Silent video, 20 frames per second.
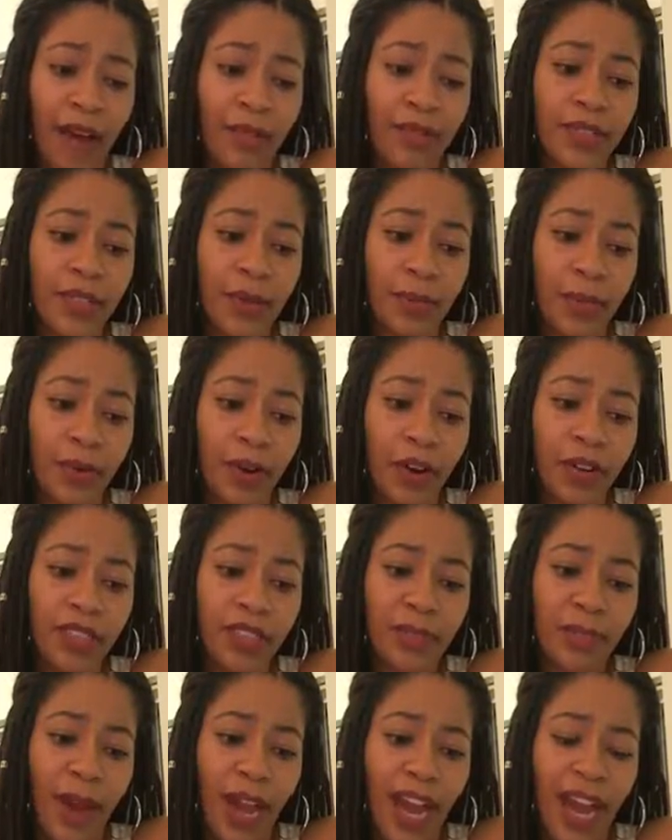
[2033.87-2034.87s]
I was
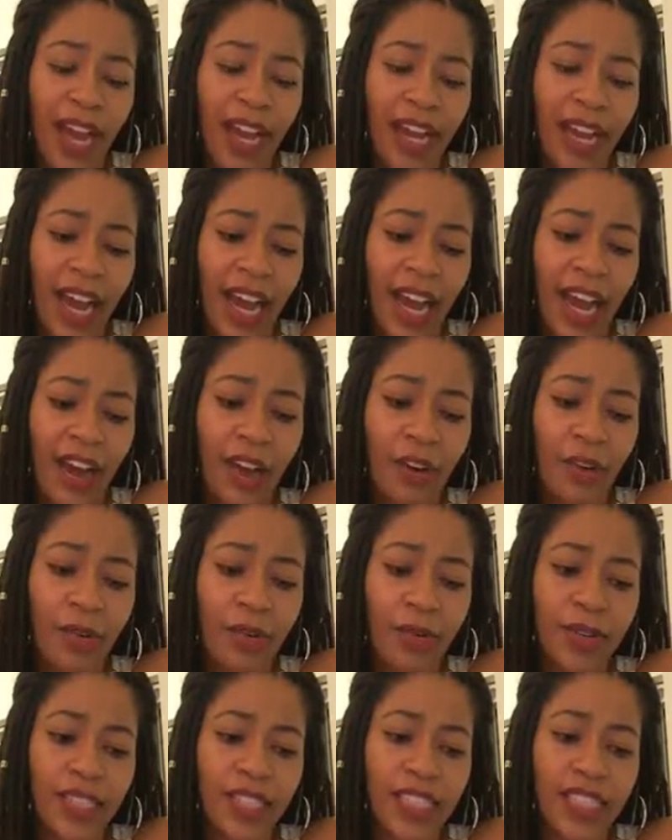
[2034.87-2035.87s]
approached by a guy
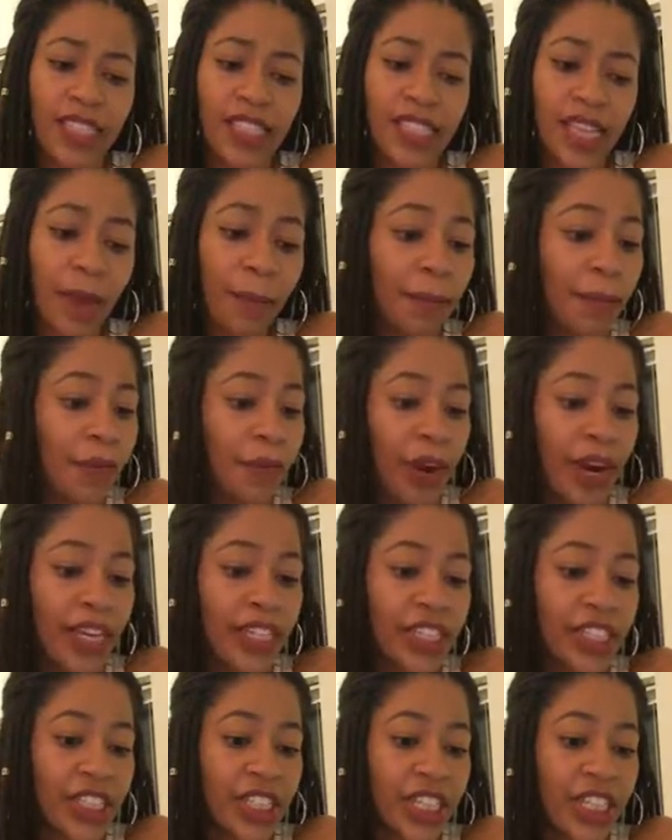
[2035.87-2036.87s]
who was in
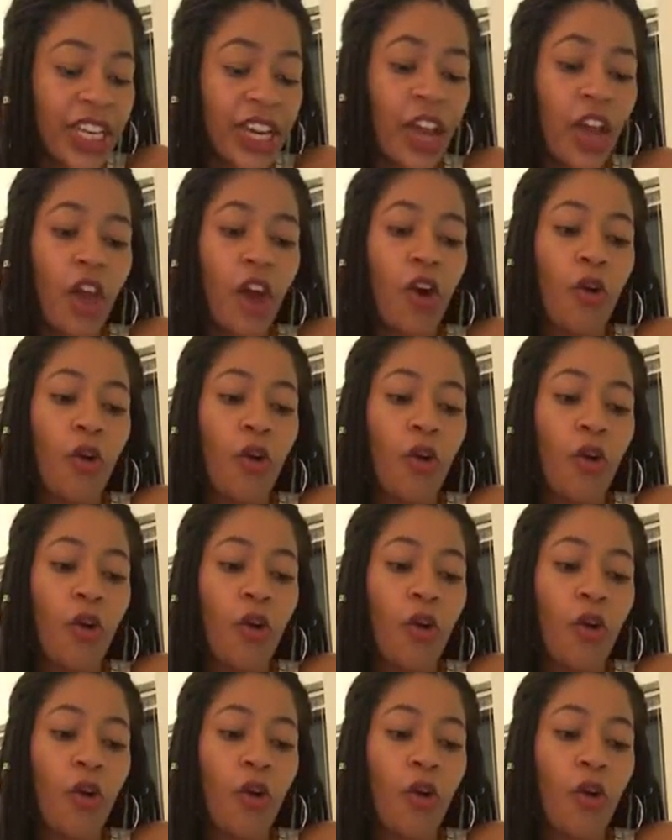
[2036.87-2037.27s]
separation